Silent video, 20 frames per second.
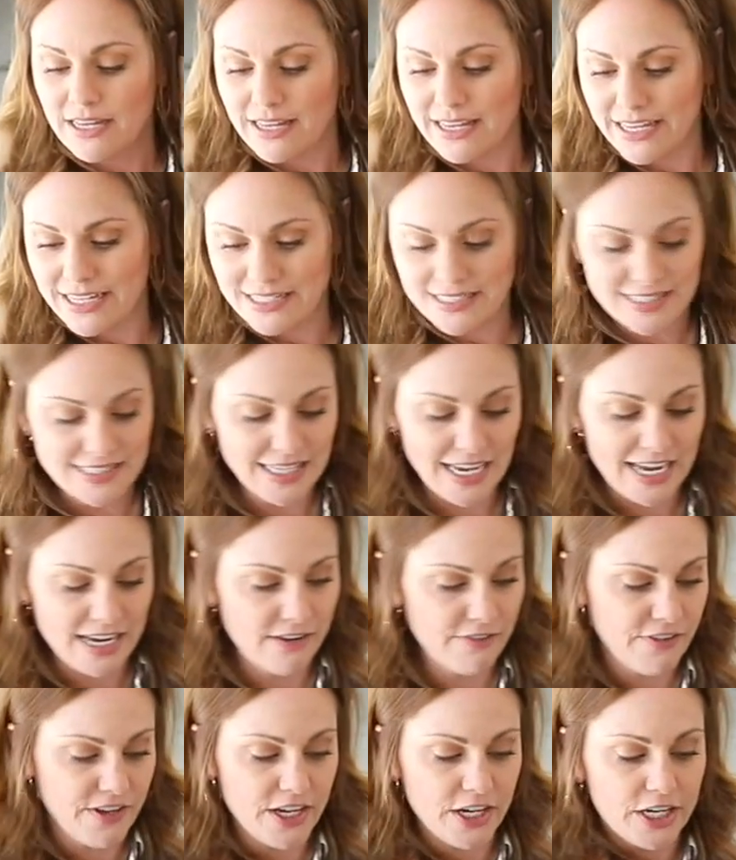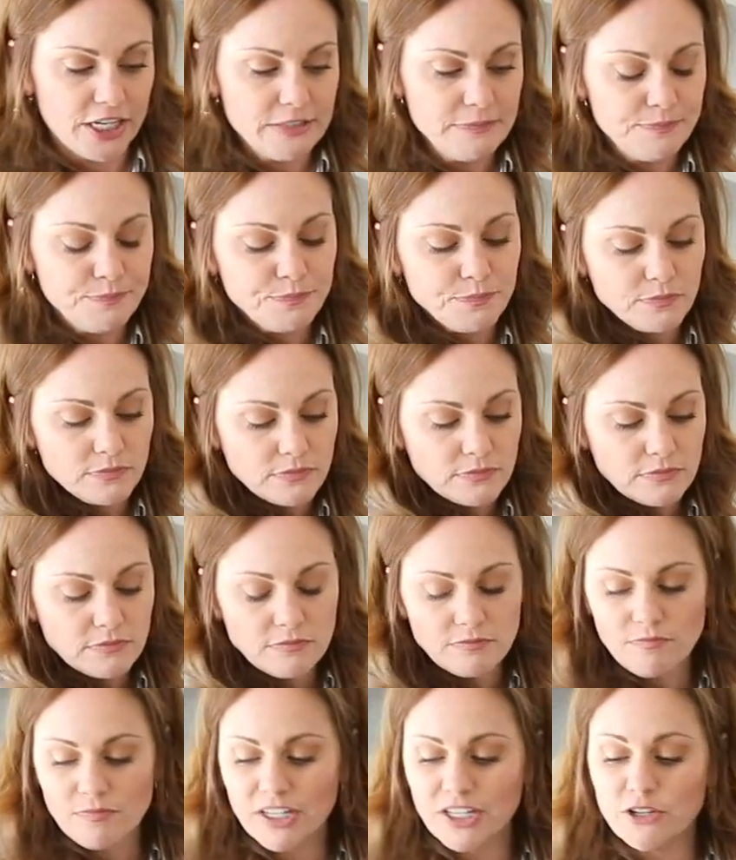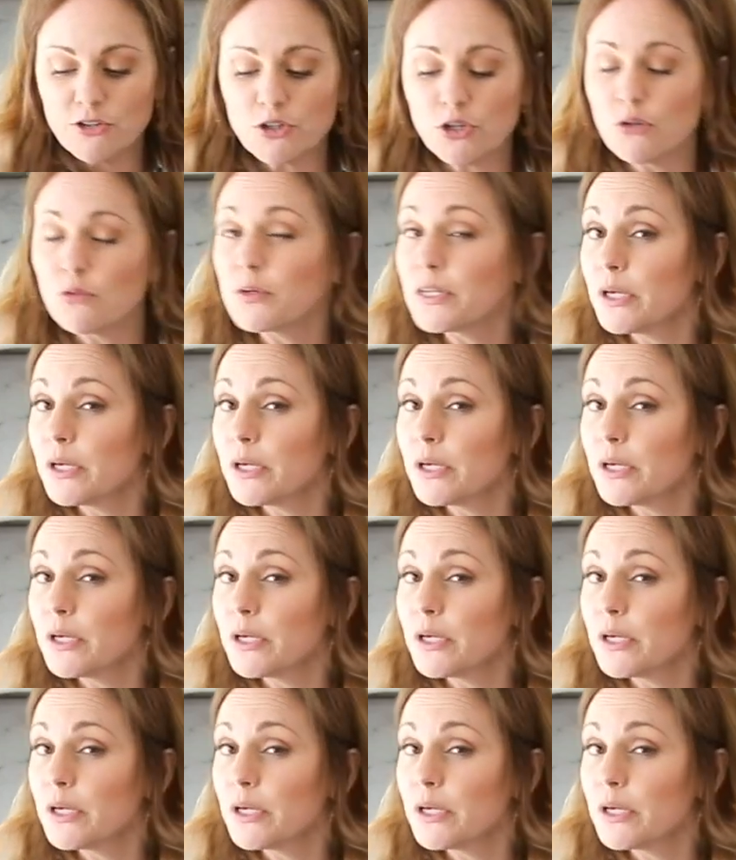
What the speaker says: inside of here. You don't